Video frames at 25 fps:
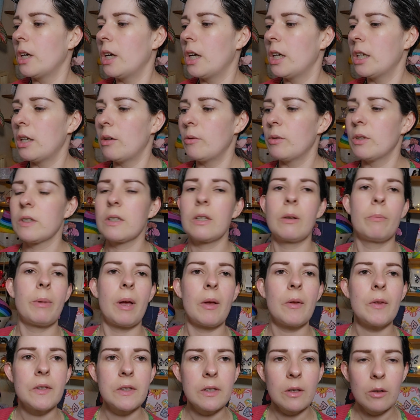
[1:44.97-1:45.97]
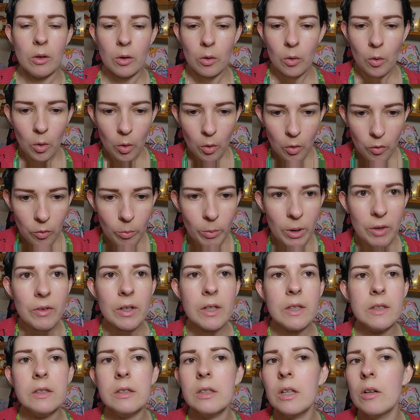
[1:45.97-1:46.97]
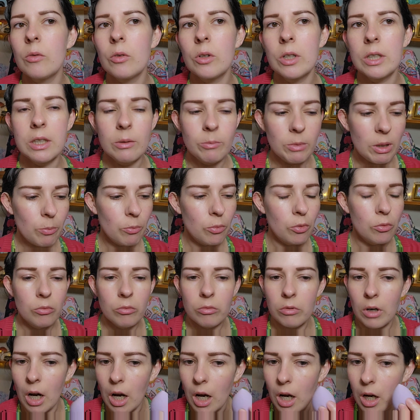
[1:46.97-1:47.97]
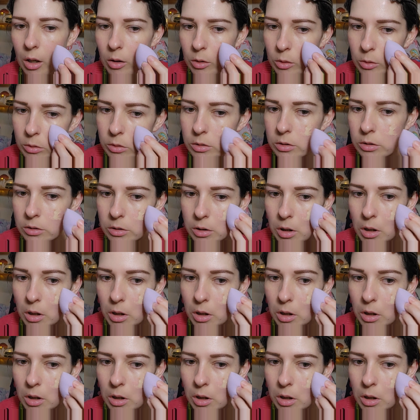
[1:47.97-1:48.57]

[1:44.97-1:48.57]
And now I'm just going to bounce it over my face. I've already done my brows